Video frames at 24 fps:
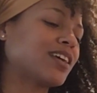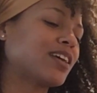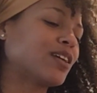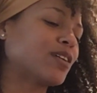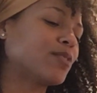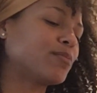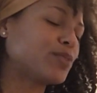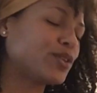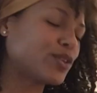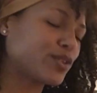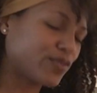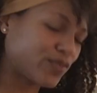
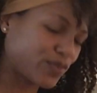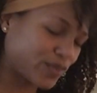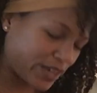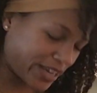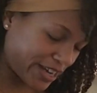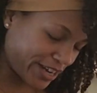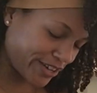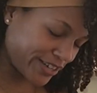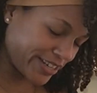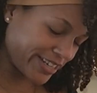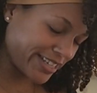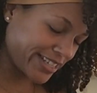Beautiful
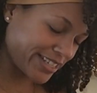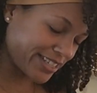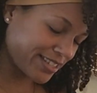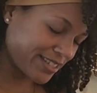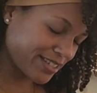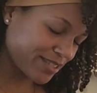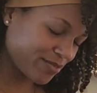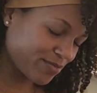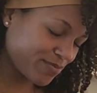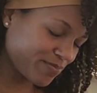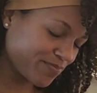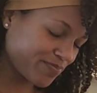
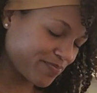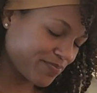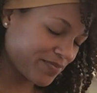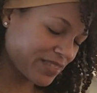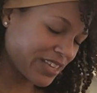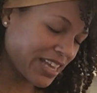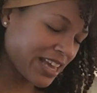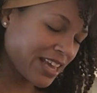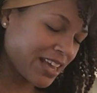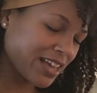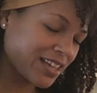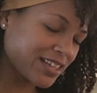Aries,
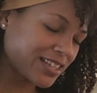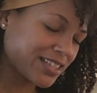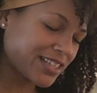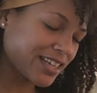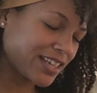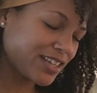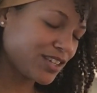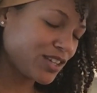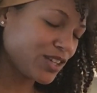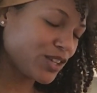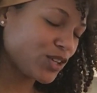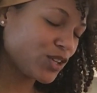
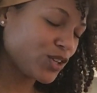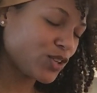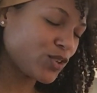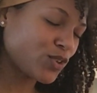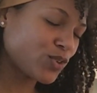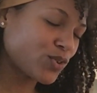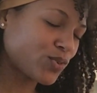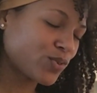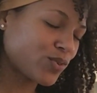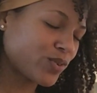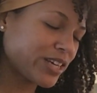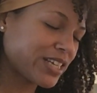sending
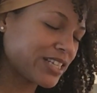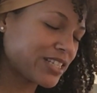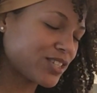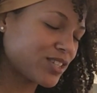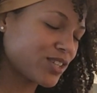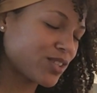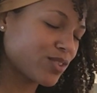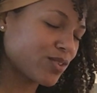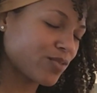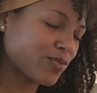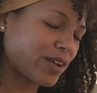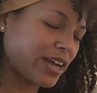you
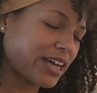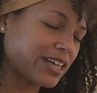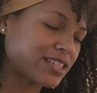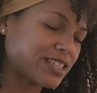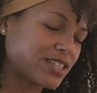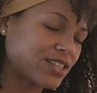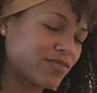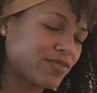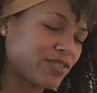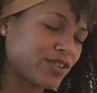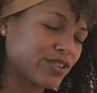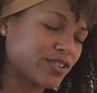into the
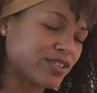rest of your